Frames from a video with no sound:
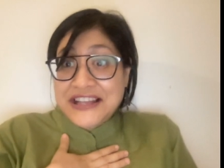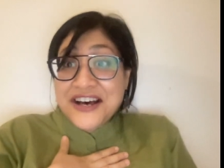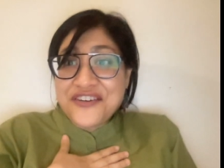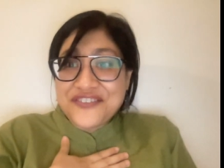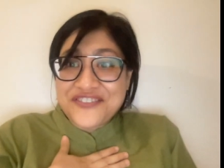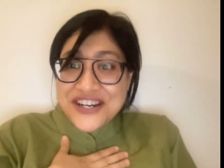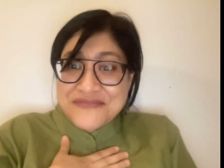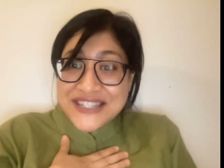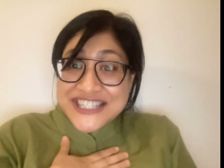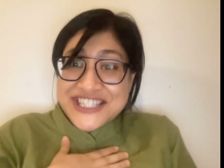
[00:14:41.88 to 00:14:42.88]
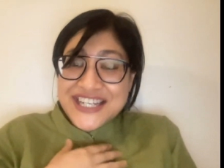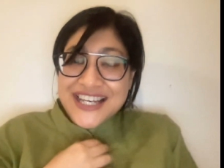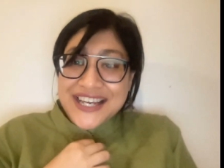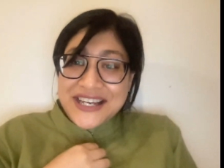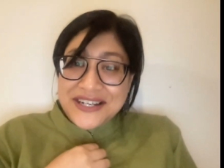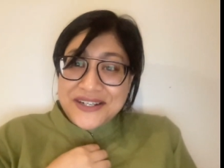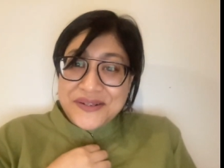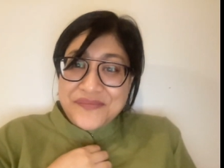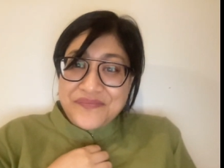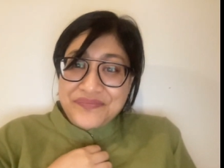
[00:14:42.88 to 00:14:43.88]
love very much.
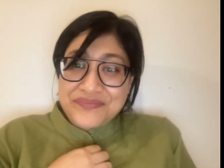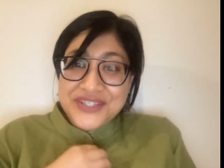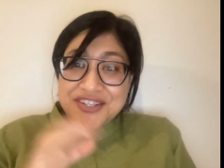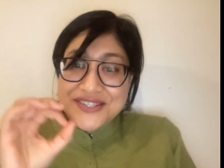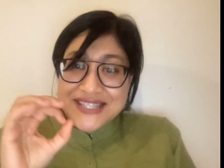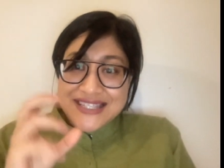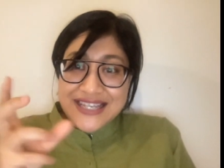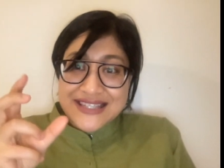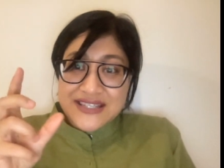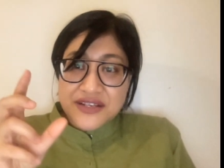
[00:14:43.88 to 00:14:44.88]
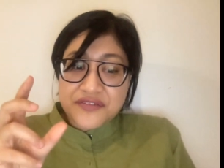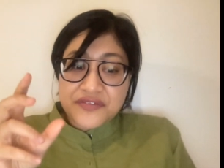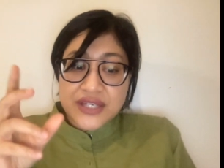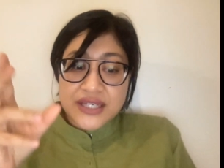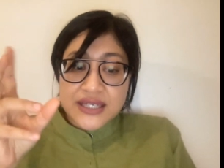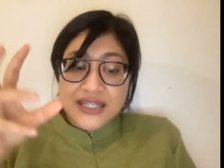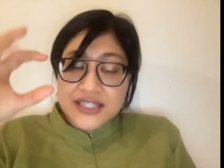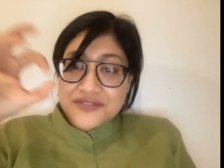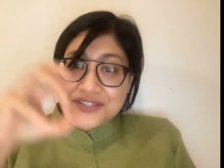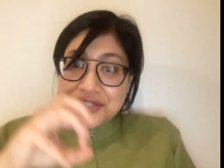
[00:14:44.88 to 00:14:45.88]
Um, but there's a sense of
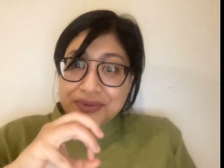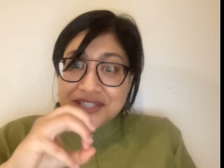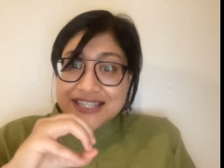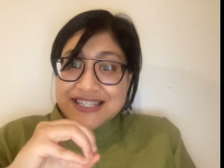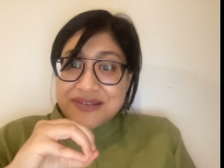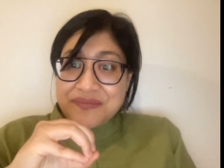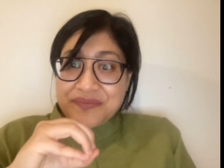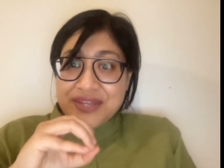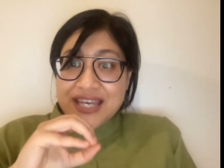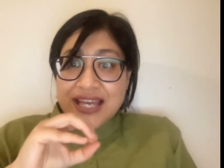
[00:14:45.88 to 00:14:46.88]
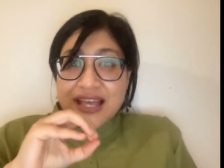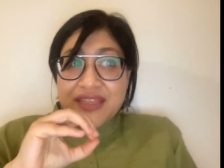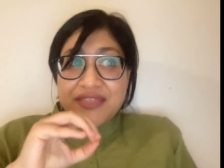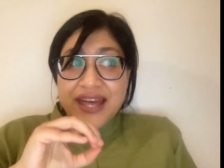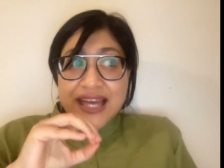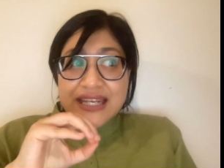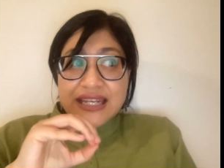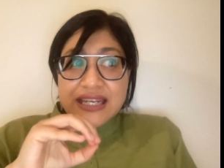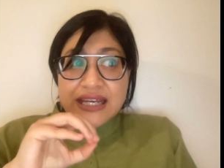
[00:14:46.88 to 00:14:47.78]
individualism that